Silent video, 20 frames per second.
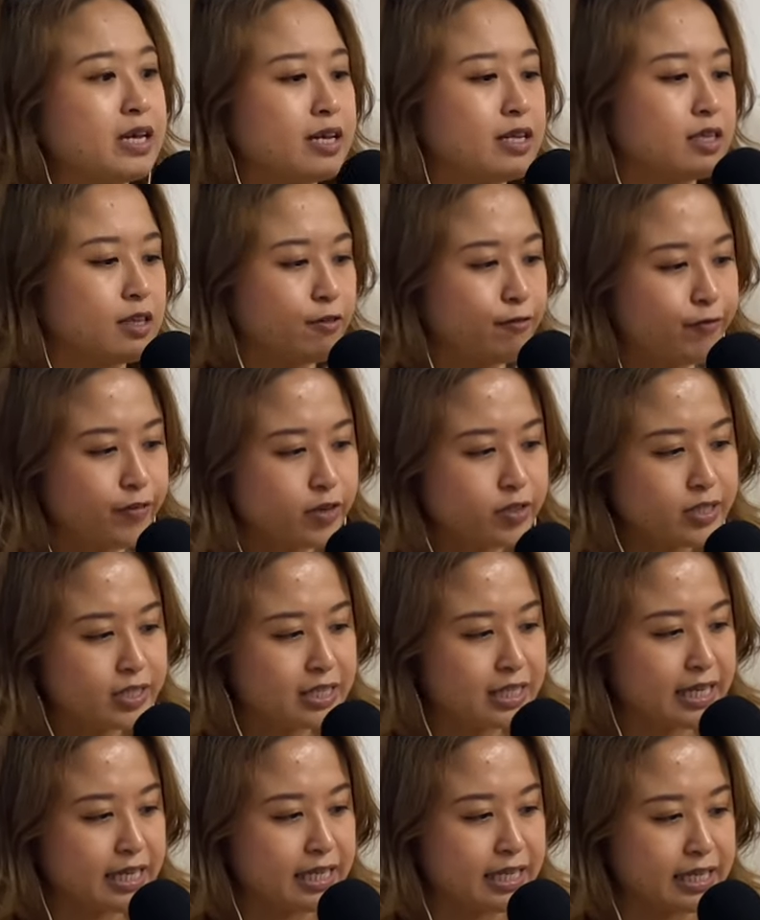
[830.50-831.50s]
The first
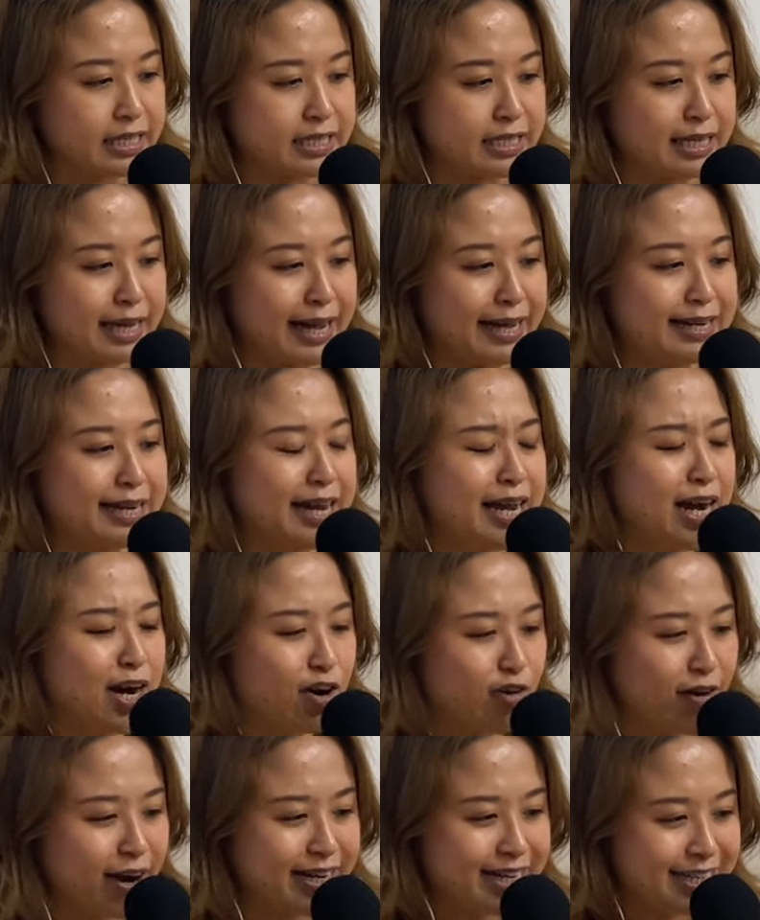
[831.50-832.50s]
thing is that
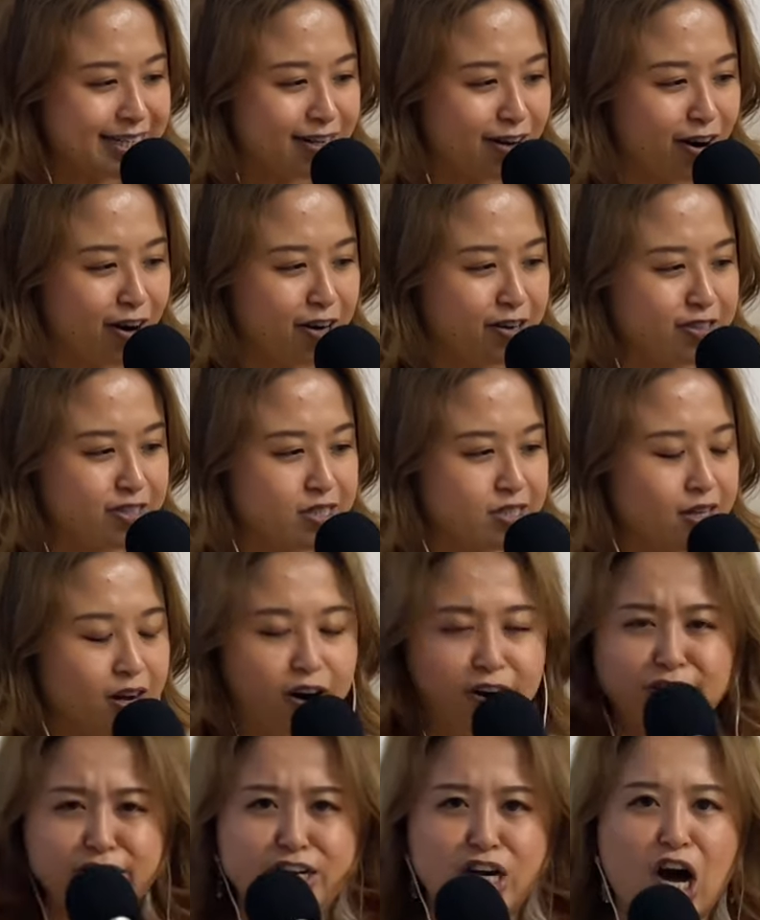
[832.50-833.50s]
credit cards
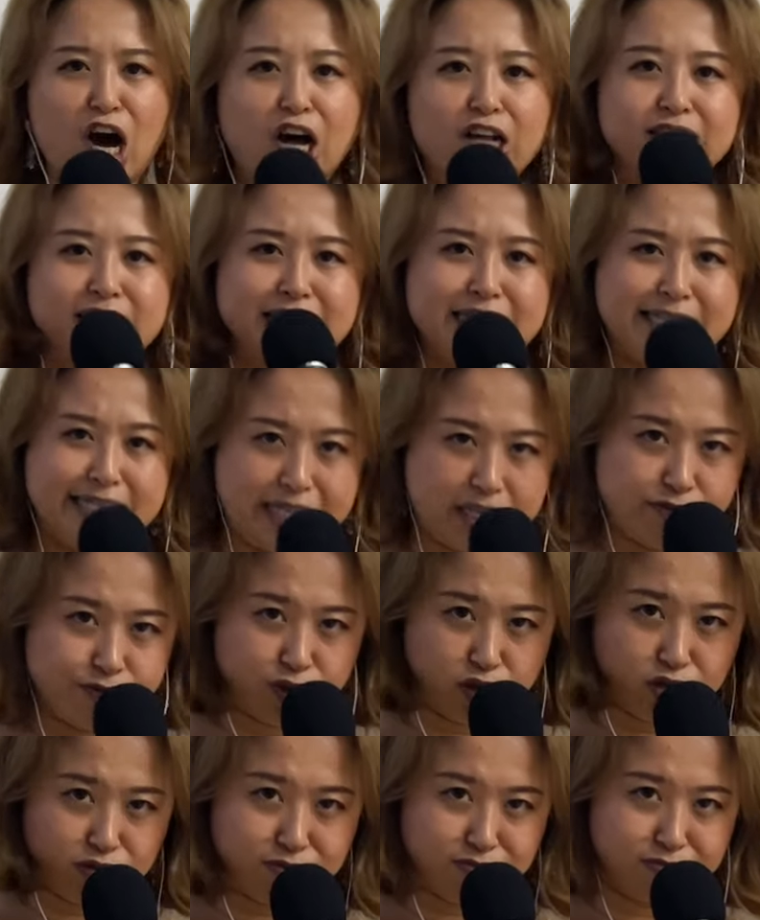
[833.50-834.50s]
are not
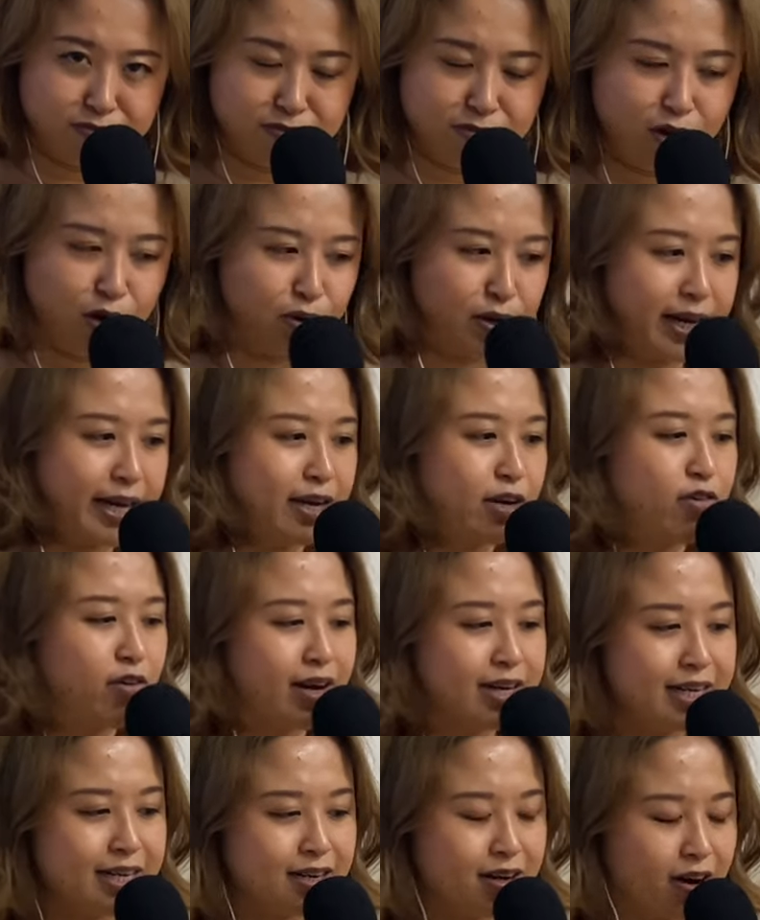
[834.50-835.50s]
evil. Okay,
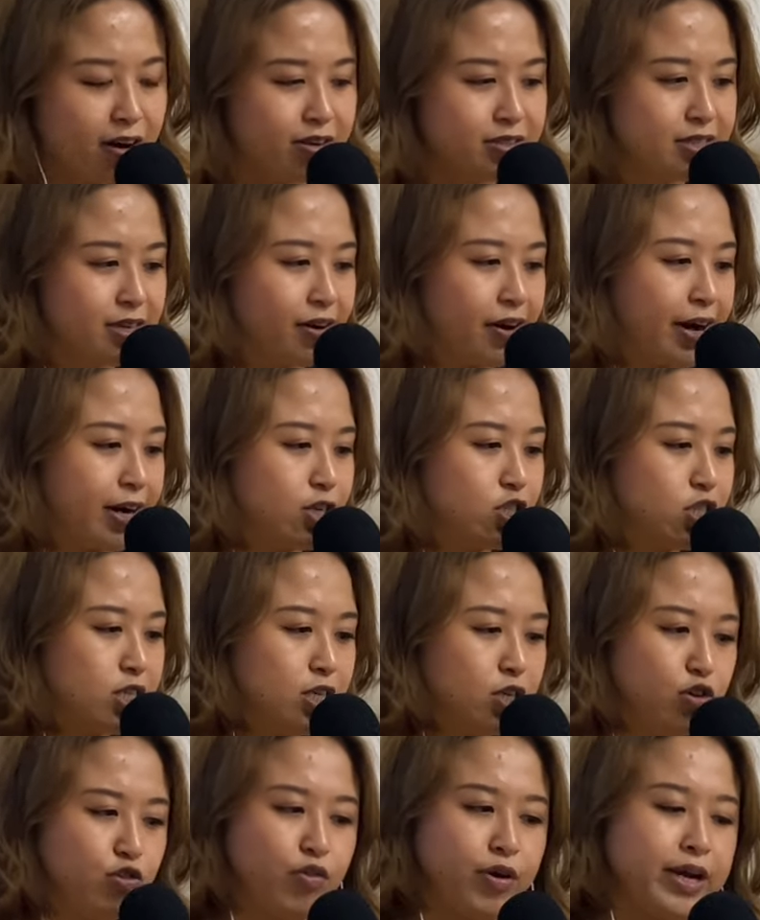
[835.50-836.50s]
credit cards are actually
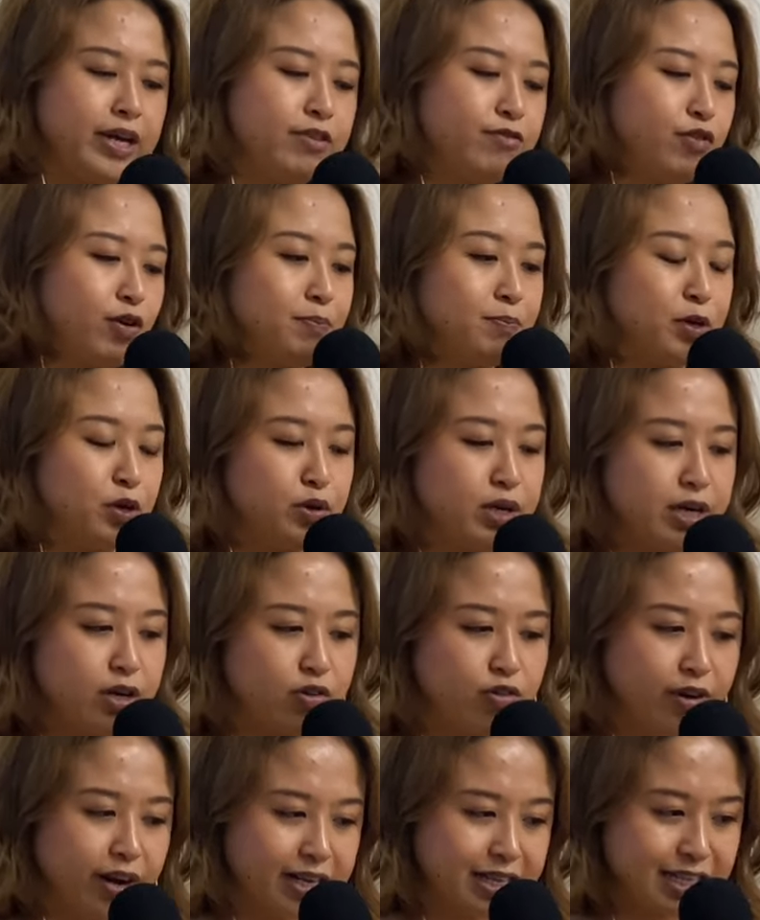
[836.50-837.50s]
great for building
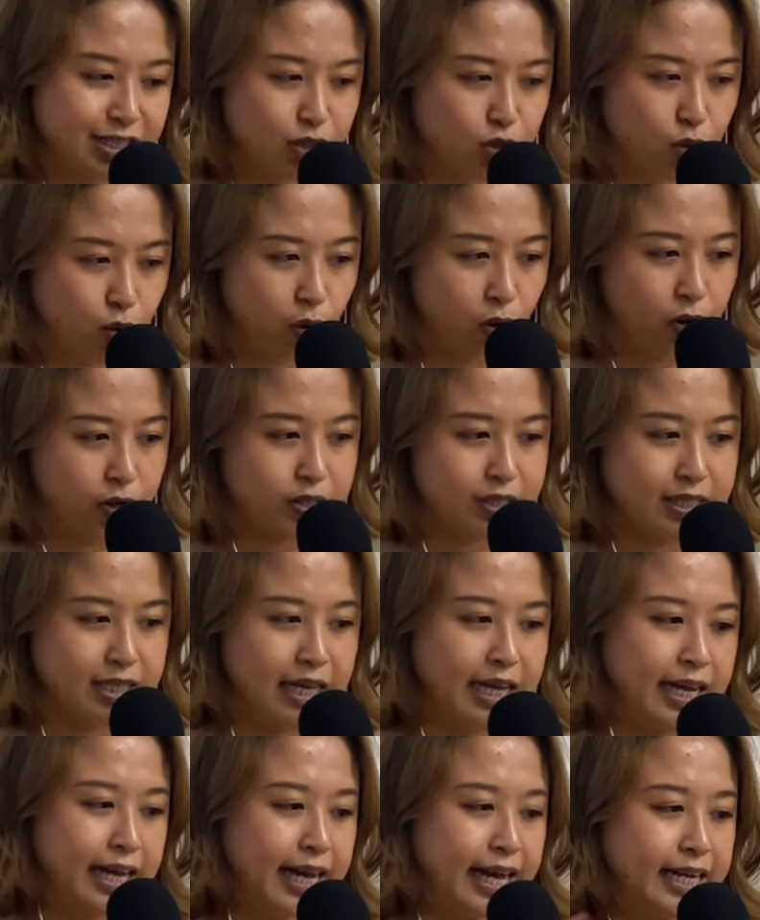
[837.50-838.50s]
credit scores.
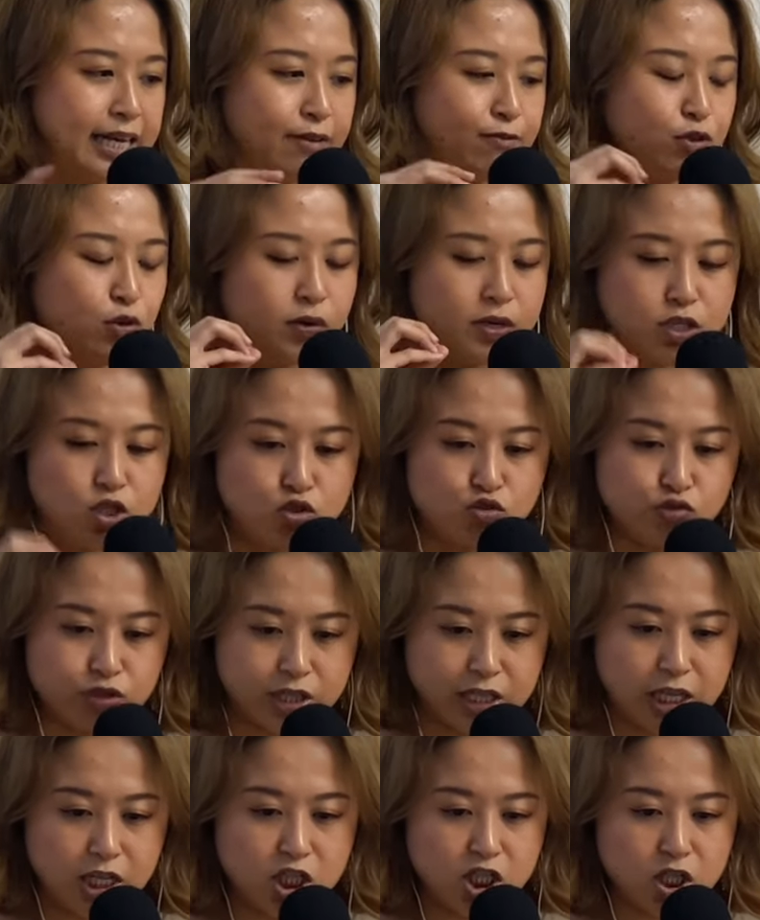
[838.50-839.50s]
And if you are
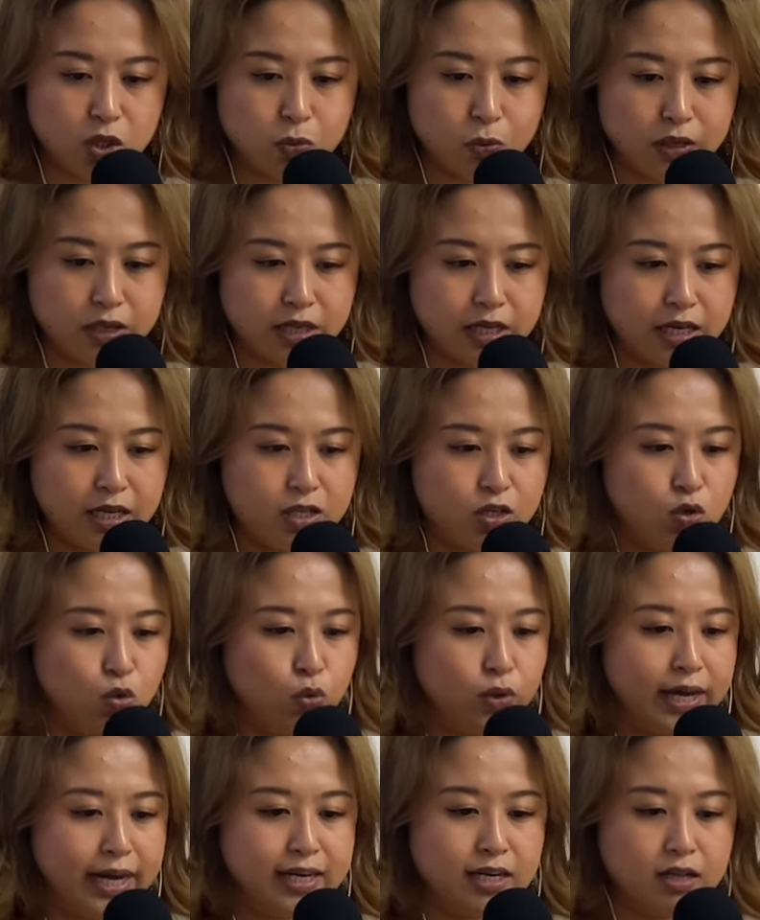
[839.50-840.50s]
strategic with it, you
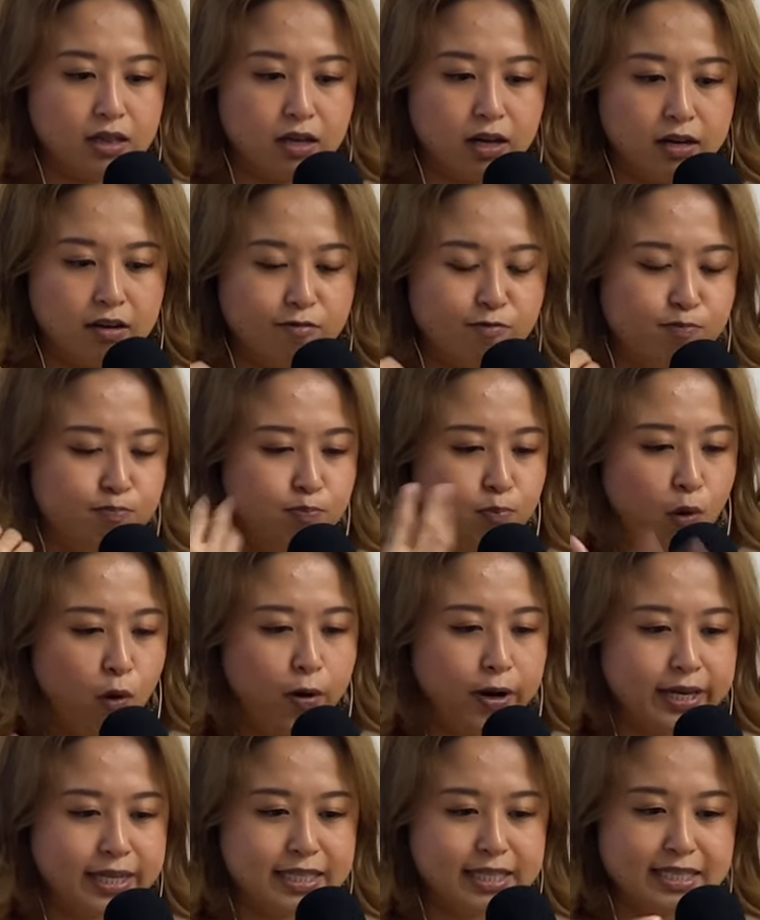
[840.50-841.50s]
get a lot of
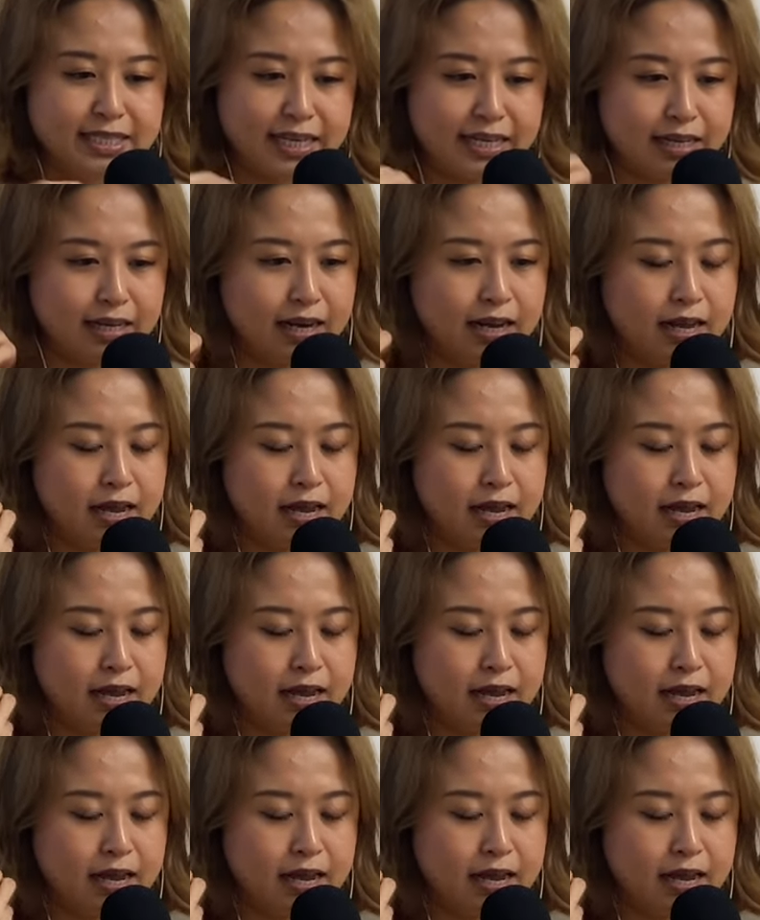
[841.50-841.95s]
points and